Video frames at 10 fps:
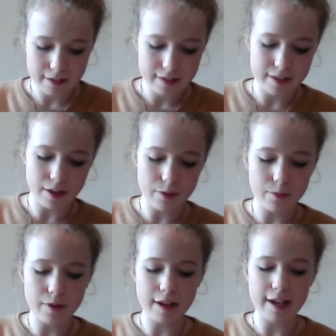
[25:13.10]

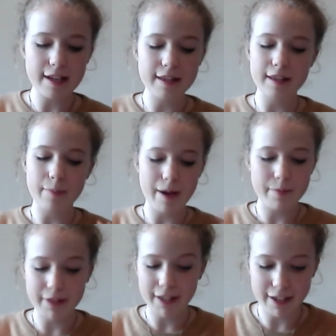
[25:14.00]
So in the
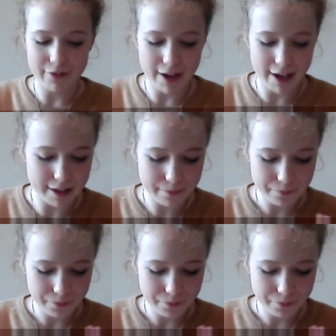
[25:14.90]
paper that I read,